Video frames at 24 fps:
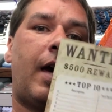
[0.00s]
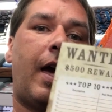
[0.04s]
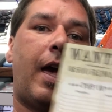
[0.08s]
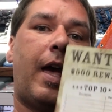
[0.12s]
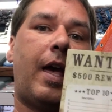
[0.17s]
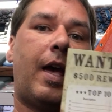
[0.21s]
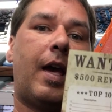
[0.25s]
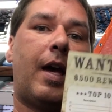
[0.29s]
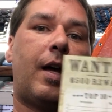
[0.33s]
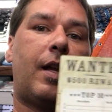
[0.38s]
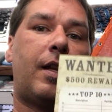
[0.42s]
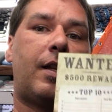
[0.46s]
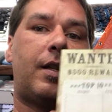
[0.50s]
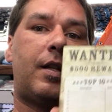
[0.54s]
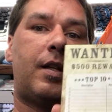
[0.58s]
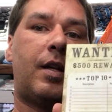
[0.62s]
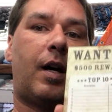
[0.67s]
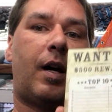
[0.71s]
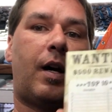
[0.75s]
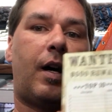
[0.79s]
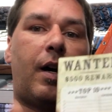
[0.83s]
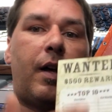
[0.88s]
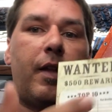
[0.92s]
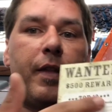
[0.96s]
And
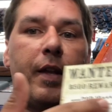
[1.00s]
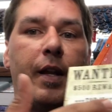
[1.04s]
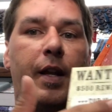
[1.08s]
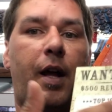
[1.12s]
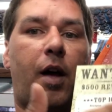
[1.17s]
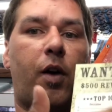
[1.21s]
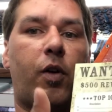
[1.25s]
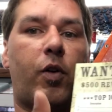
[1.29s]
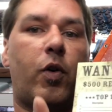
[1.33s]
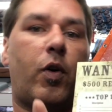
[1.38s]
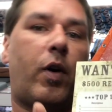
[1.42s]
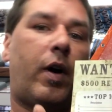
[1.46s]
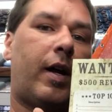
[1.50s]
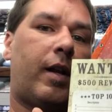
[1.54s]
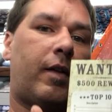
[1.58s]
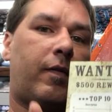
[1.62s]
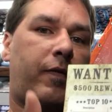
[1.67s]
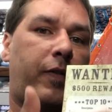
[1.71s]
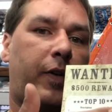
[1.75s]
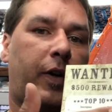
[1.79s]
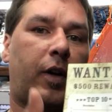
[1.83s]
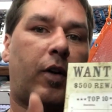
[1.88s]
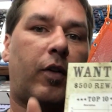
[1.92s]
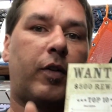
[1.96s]
then I'll go ahead and
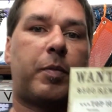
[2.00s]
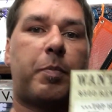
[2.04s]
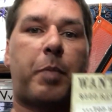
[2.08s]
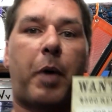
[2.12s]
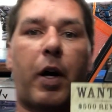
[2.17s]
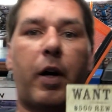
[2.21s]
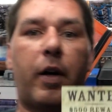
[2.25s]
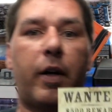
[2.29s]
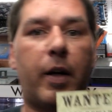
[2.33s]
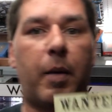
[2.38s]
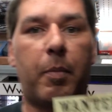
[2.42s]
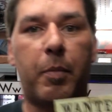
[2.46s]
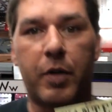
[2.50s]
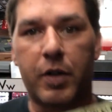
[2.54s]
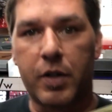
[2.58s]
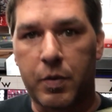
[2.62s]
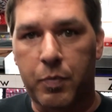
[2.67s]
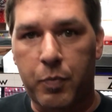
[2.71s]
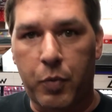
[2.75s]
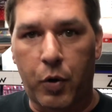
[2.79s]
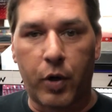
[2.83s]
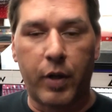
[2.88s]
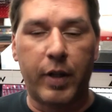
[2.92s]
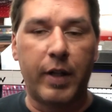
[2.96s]
figure out the part numbers,
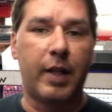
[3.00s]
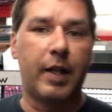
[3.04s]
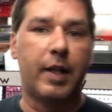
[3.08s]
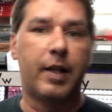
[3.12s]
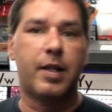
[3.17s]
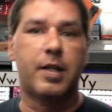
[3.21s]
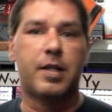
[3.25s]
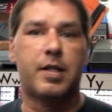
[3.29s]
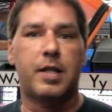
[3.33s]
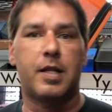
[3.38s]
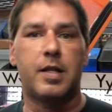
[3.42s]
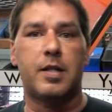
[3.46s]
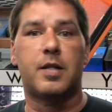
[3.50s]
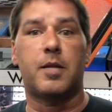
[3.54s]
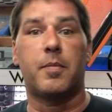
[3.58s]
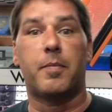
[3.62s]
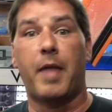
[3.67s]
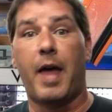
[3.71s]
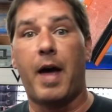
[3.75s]
put it in the system.